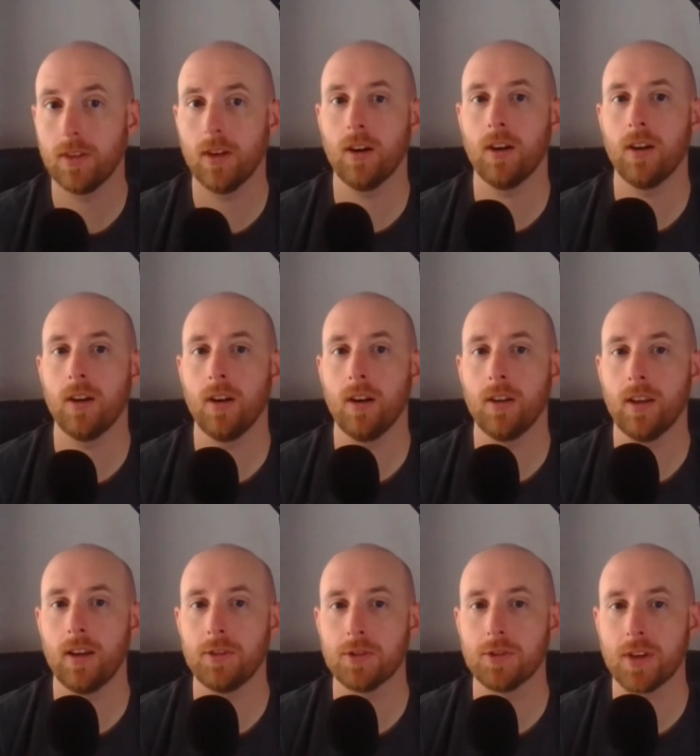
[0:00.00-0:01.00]
or are
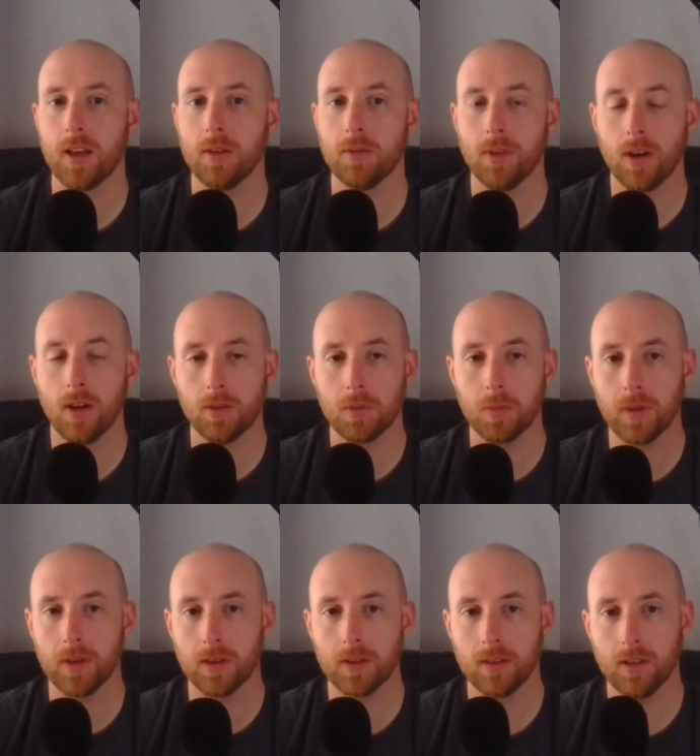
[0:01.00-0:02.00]
they just getting involved
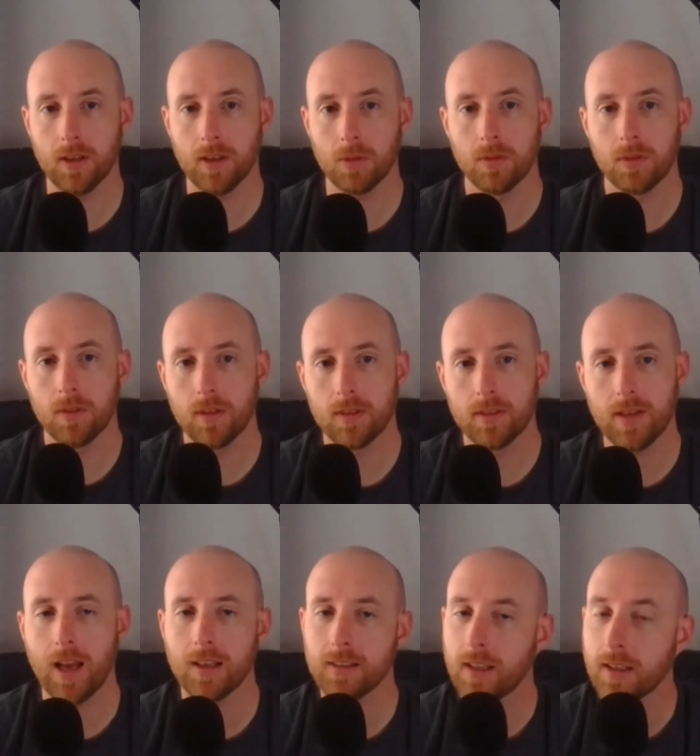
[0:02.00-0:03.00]
with you know
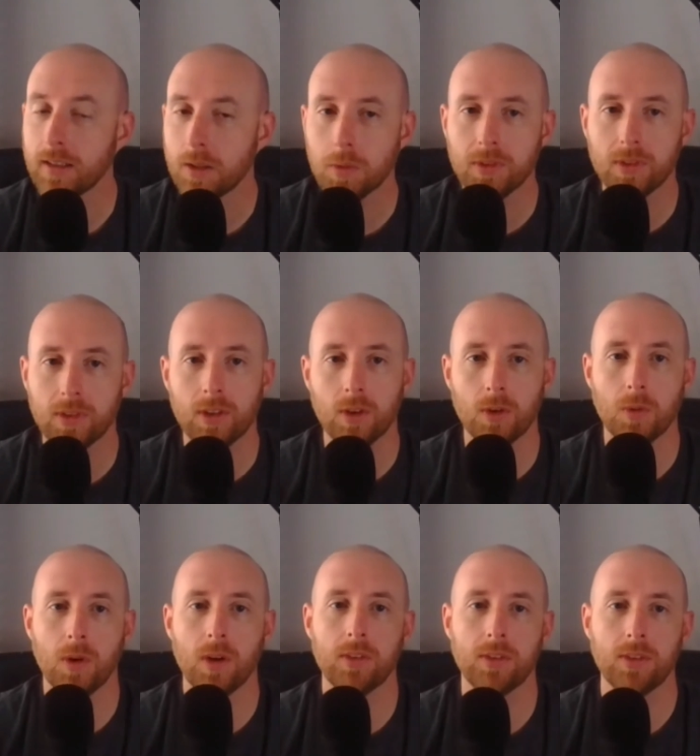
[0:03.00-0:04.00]
talent that they wouldn't see
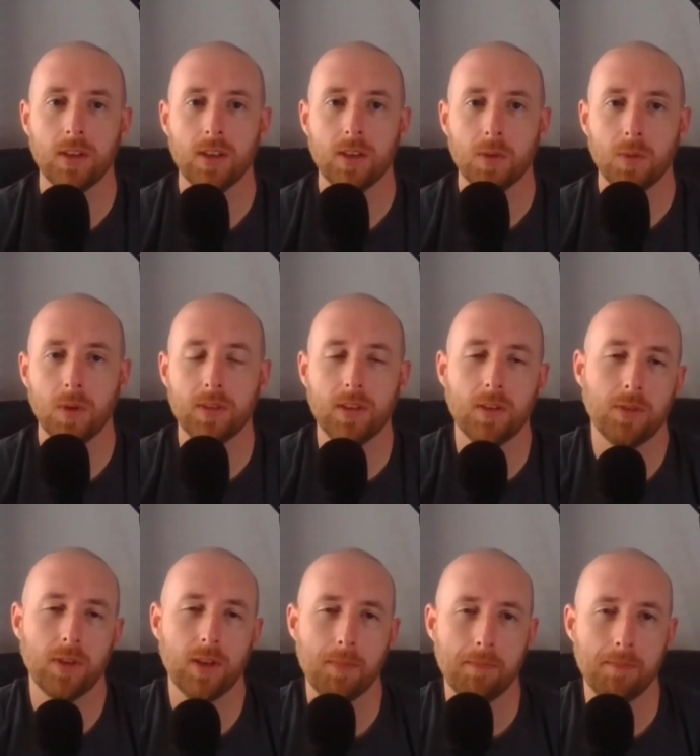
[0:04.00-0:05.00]
otherwise? What's in it for
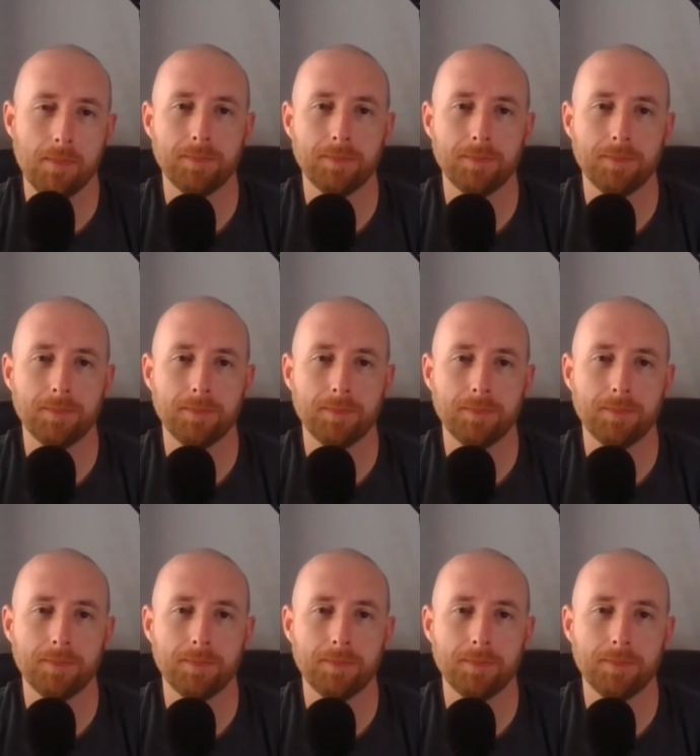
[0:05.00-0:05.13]
them?